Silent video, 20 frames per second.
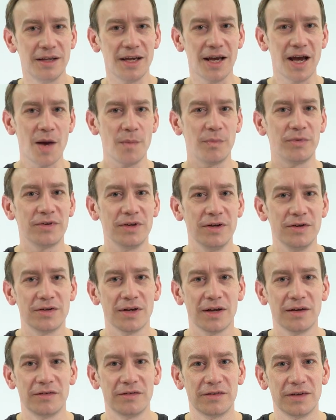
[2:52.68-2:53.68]
the absolute
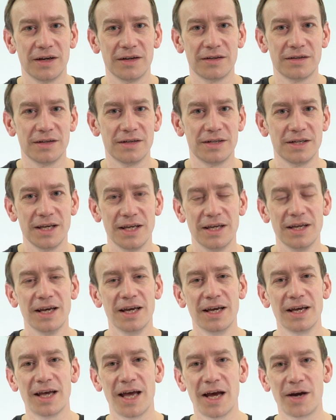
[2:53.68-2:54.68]
uncertainty,
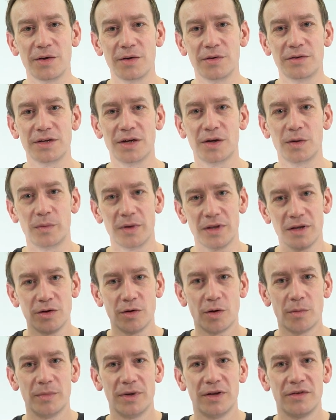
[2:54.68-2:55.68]
how you deal with
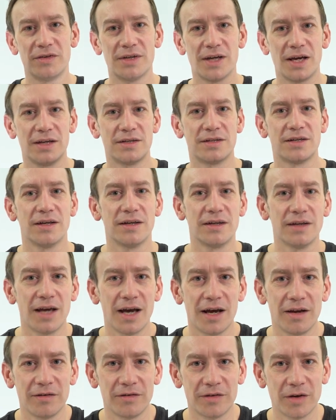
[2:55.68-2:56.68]
anomalous data,
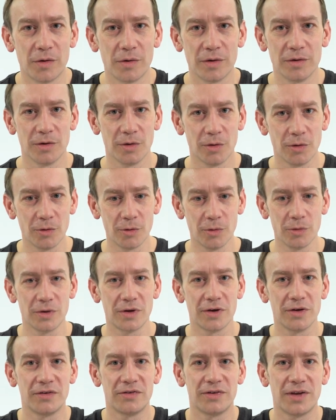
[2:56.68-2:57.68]
and so on. All
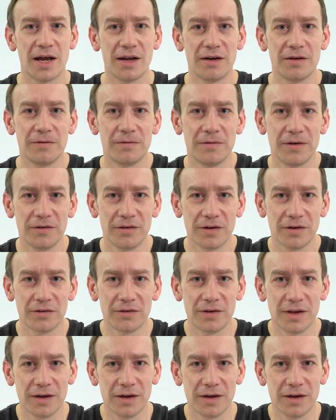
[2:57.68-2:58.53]
good standard physics